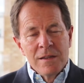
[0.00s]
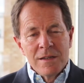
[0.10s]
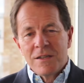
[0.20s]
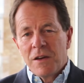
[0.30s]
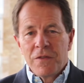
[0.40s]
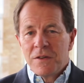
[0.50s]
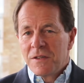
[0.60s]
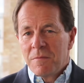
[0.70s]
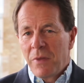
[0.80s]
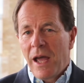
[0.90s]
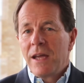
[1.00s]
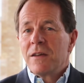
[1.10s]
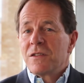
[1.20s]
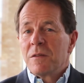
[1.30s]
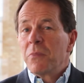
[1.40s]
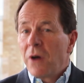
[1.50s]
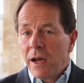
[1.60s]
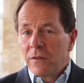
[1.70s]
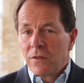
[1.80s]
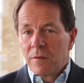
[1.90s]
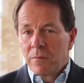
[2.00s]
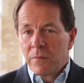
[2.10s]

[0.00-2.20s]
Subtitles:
the difference in pay has surprised them,